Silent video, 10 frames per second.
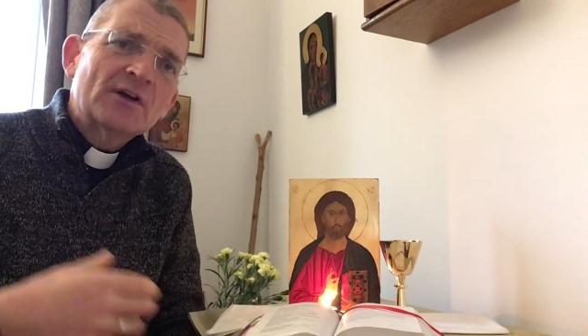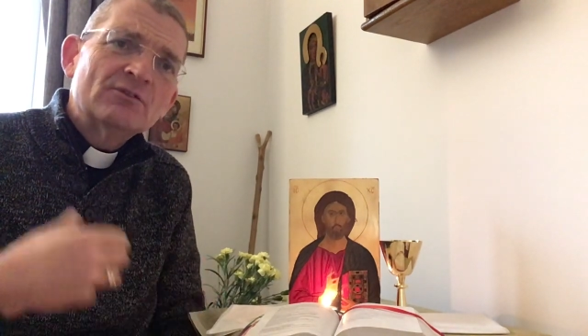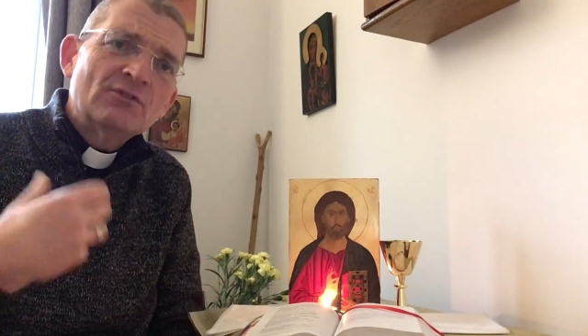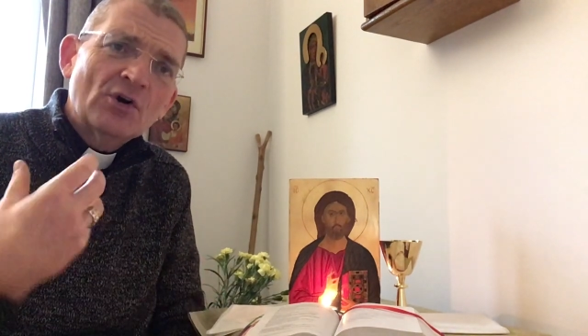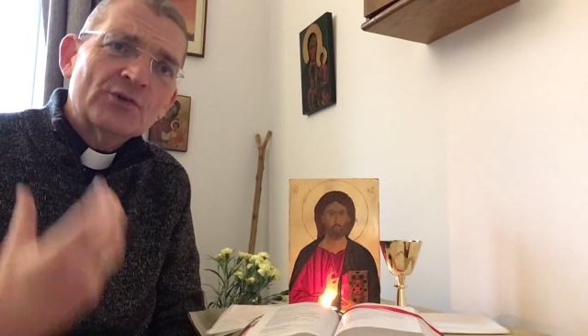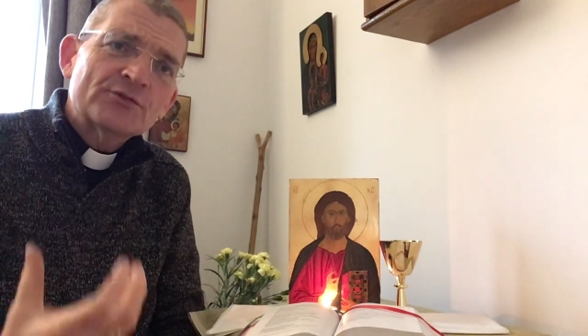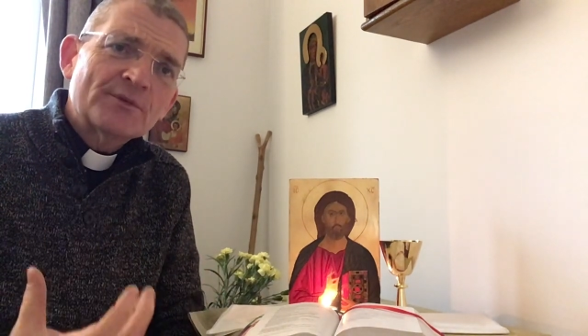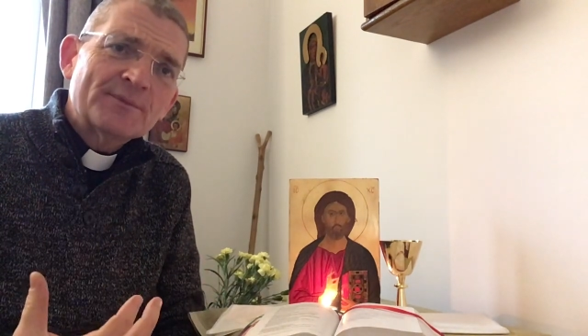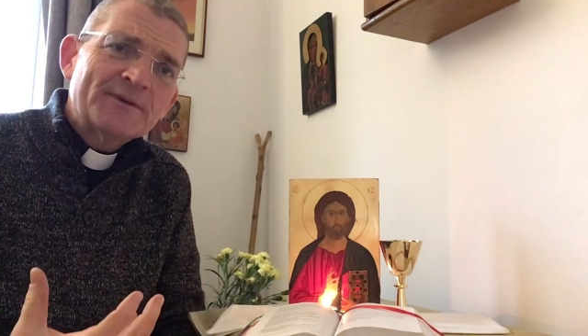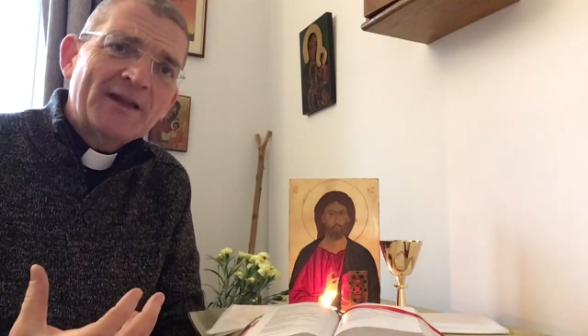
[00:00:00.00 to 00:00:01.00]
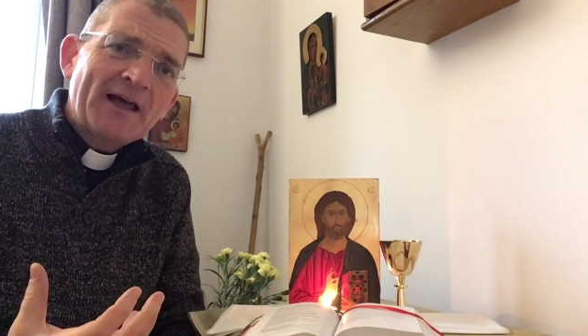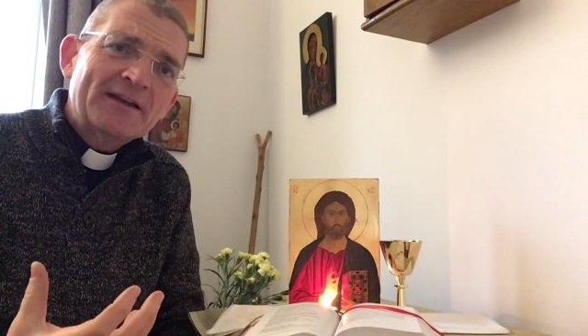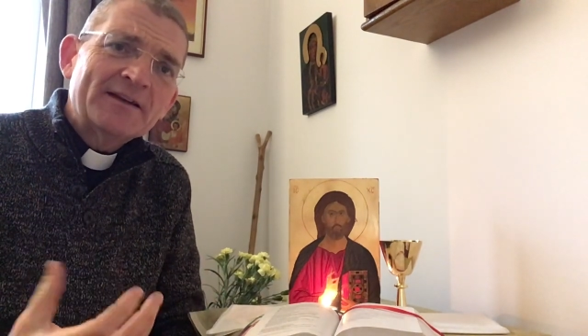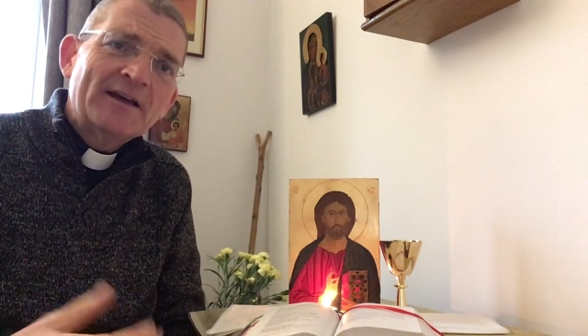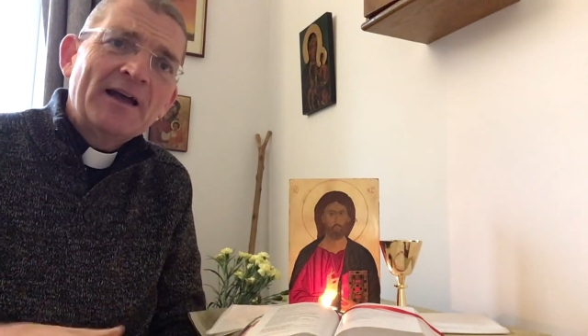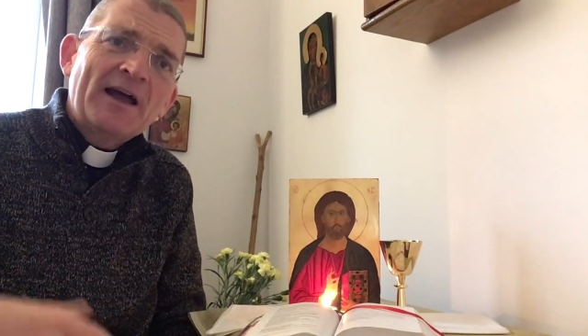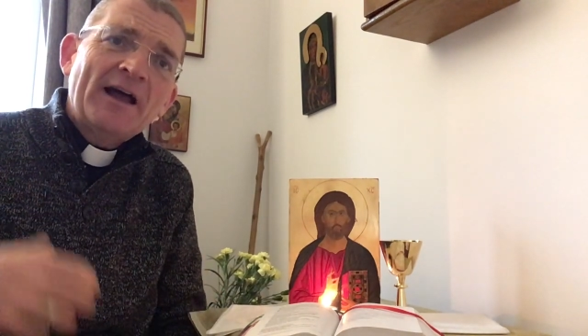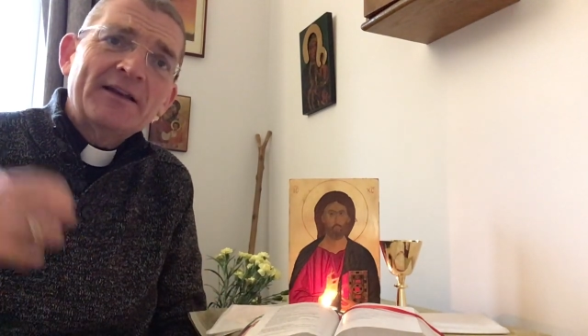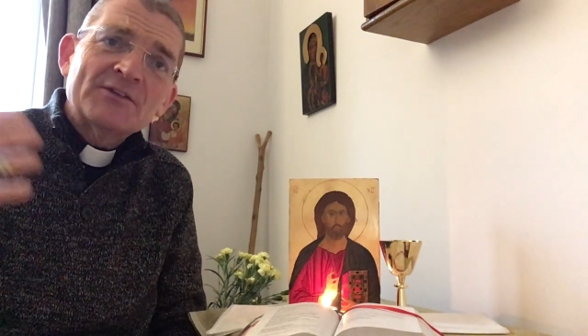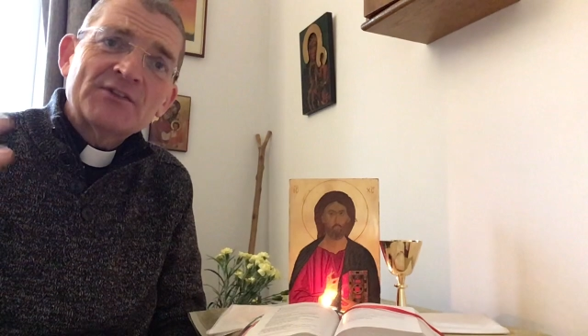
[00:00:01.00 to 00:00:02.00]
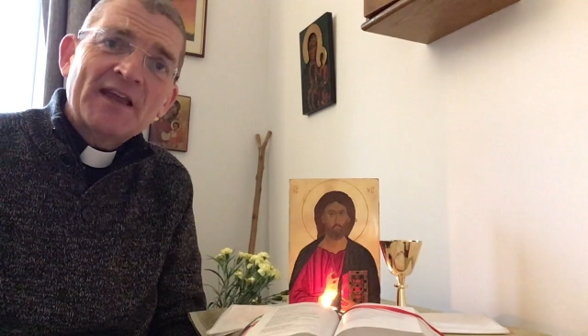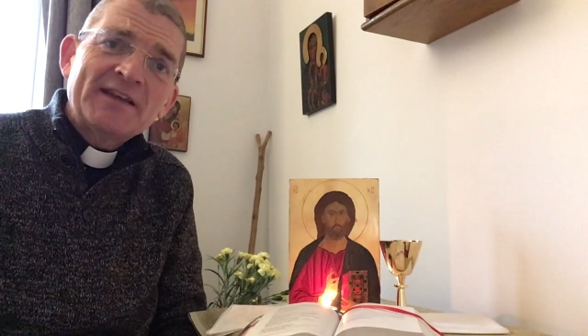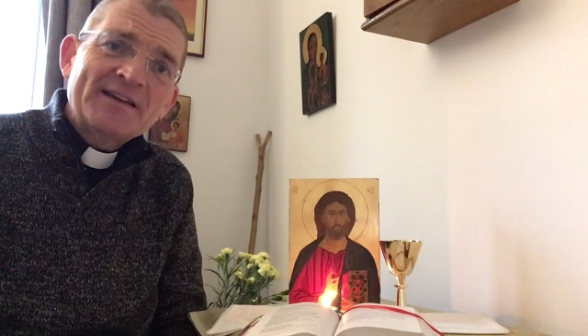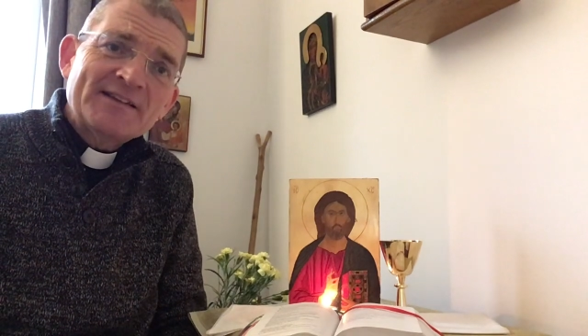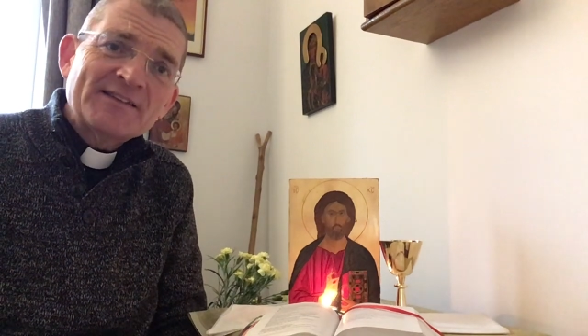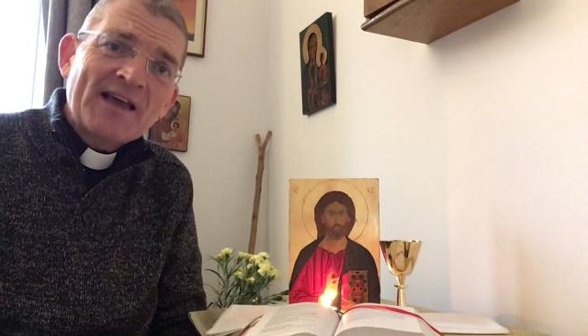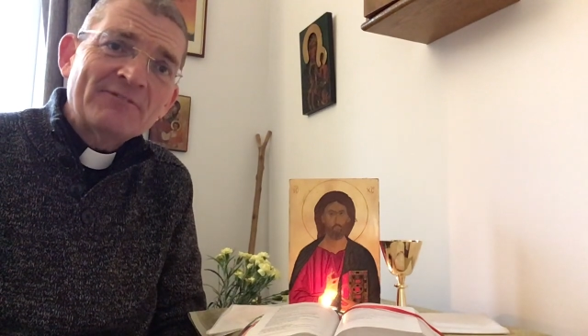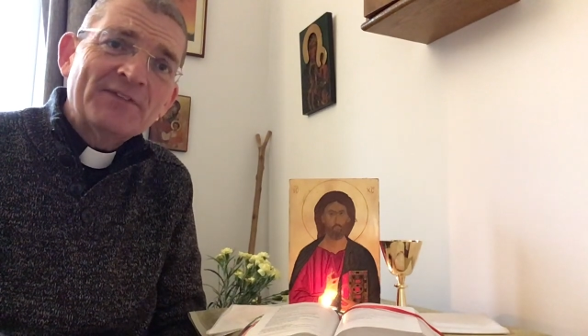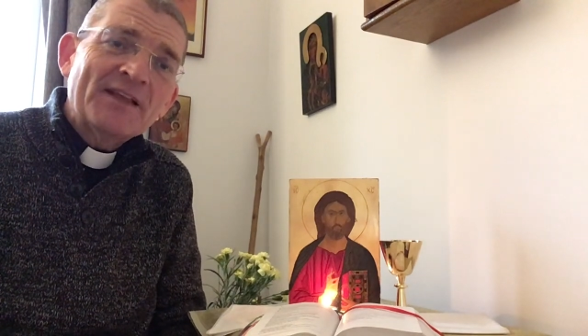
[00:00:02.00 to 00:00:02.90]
rose from the dead, and ascended into heaven.